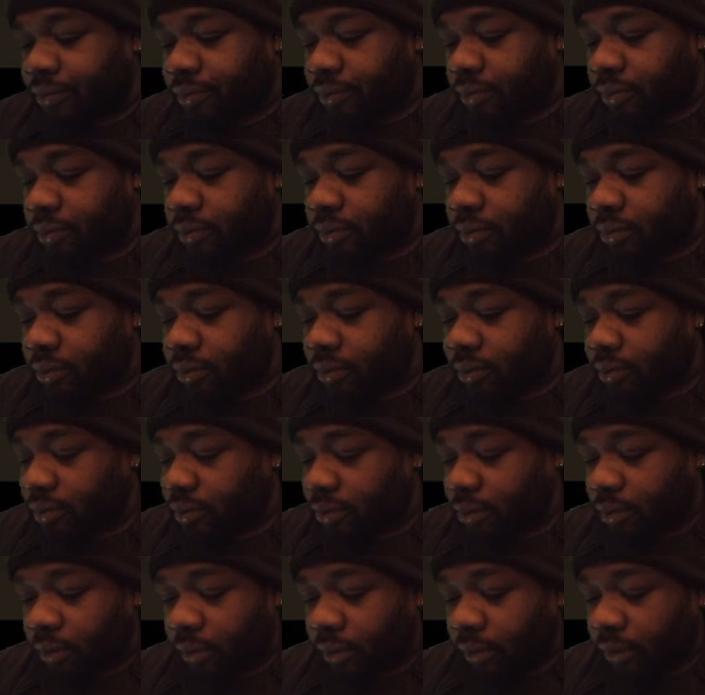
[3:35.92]

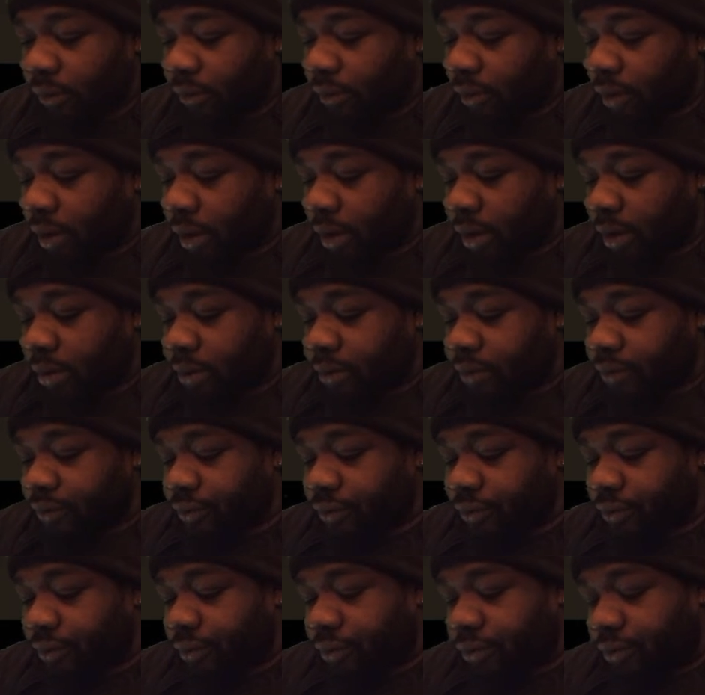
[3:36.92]
(silence)